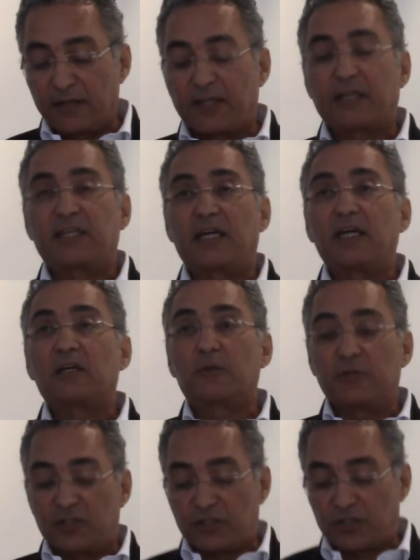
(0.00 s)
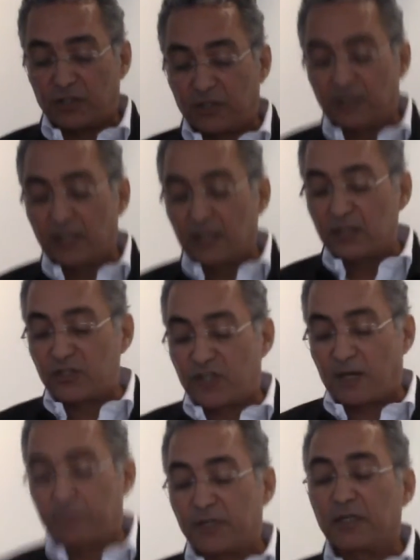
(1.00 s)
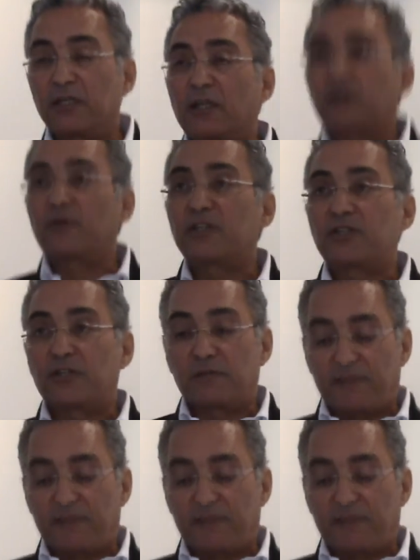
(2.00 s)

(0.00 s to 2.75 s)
that the Inquisition championed the Christian